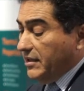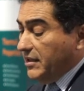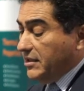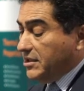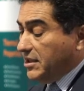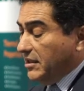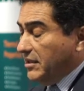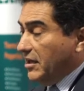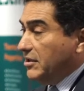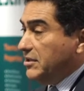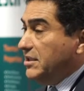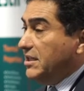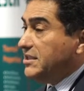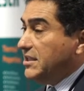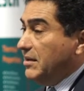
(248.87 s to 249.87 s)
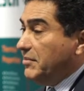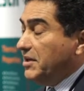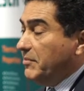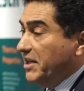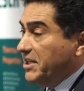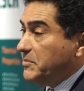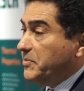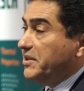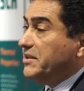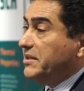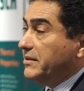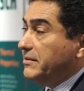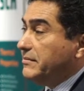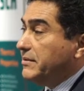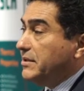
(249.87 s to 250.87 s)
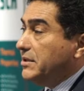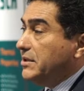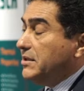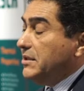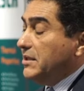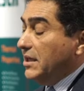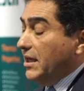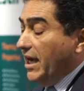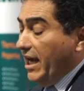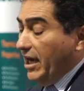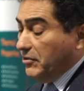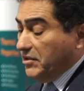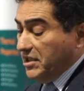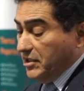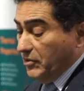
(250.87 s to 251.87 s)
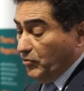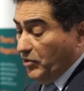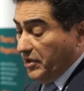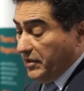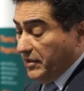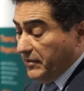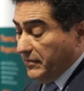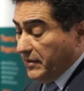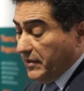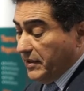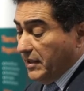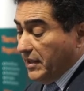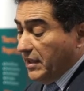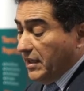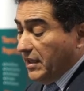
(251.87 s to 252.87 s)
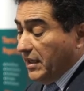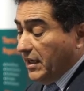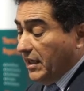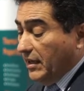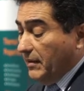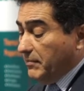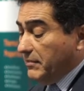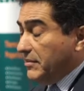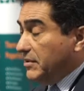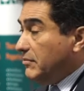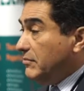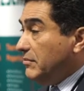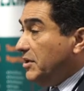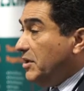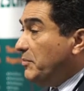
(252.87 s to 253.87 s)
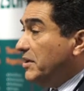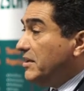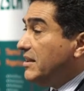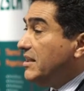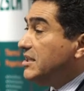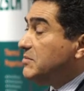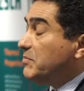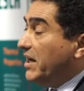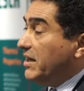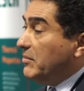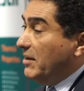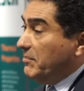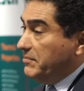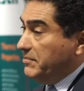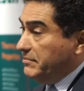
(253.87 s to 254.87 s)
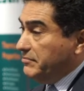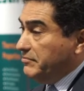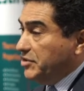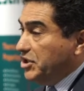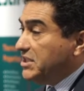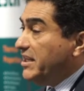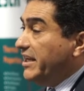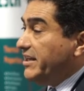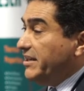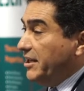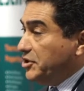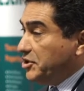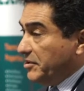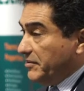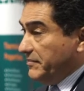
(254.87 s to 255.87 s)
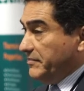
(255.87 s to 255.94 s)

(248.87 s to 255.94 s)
It's a directed assembly-based printing. How does it work? You build things bottom up, just like nature.